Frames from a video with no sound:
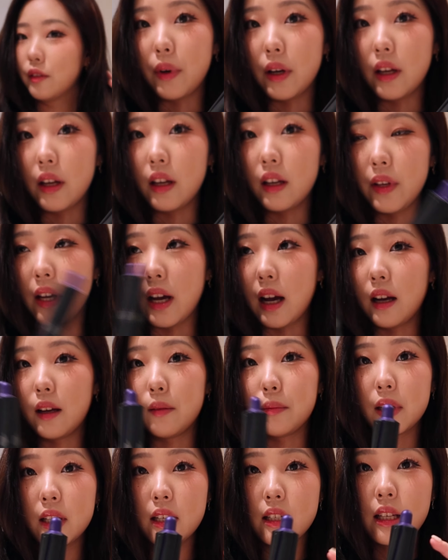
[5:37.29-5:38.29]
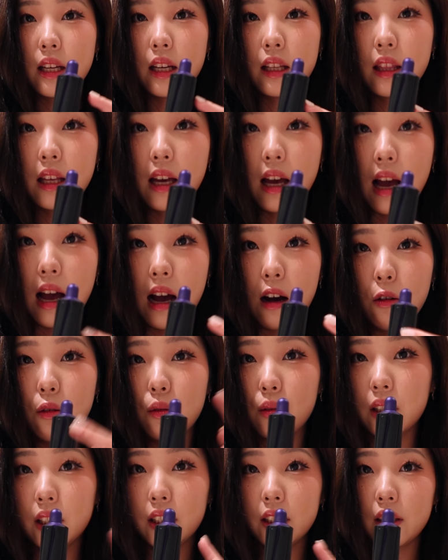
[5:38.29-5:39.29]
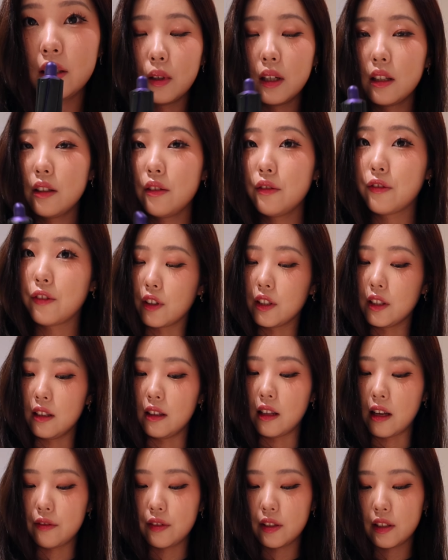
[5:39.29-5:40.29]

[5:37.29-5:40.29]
But yeah, I'm gonna take the outward one for the left